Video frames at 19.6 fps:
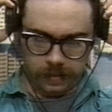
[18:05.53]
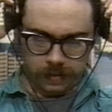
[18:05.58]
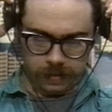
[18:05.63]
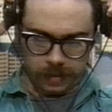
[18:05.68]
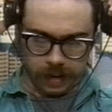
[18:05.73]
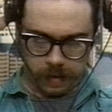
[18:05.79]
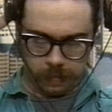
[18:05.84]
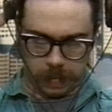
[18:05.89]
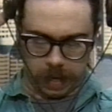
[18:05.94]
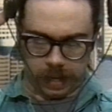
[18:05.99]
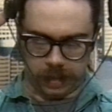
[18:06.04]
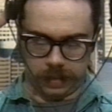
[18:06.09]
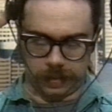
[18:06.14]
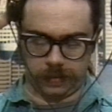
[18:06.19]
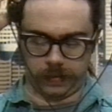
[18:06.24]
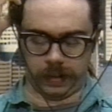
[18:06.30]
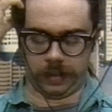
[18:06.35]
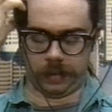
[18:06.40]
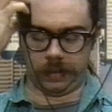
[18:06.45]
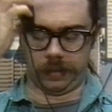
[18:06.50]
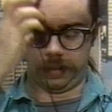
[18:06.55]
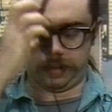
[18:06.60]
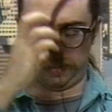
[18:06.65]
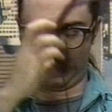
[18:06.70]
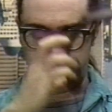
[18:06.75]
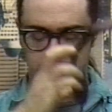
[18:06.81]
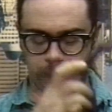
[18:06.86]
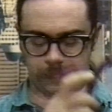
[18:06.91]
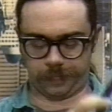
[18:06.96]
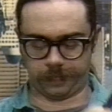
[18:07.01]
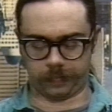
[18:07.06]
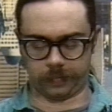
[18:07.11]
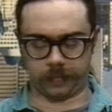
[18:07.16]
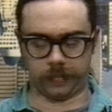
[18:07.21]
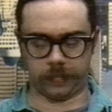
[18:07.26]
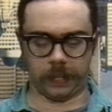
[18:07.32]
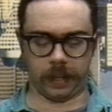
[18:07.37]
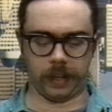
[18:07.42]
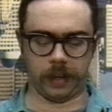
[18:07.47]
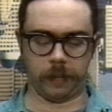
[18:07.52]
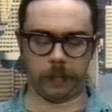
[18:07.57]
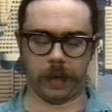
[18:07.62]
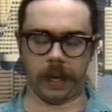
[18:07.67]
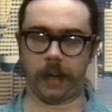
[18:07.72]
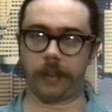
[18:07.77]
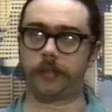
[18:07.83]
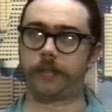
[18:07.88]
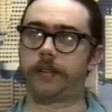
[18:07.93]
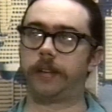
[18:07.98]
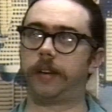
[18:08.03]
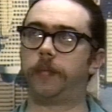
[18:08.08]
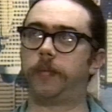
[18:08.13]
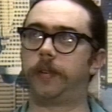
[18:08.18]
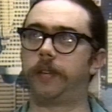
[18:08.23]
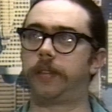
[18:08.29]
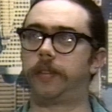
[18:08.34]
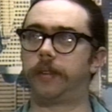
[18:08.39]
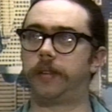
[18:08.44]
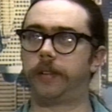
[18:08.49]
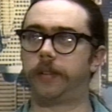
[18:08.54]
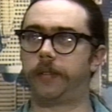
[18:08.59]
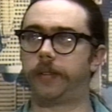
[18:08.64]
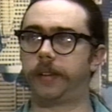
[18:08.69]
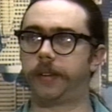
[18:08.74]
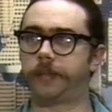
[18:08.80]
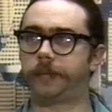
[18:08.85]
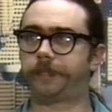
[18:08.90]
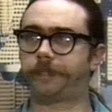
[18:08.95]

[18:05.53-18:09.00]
Jane Mansfield in a bathtub with her